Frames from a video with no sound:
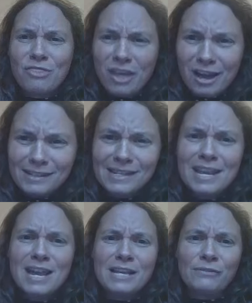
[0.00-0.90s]
30
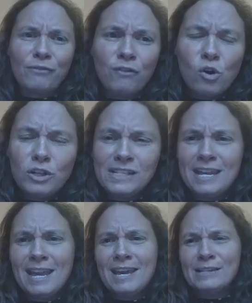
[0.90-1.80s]
years, 40
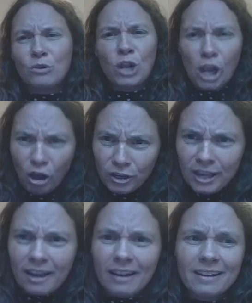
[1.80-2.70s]
years, or
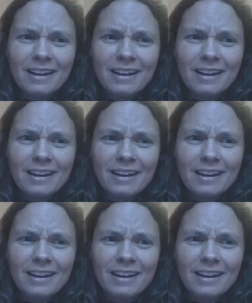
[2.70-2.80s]
longer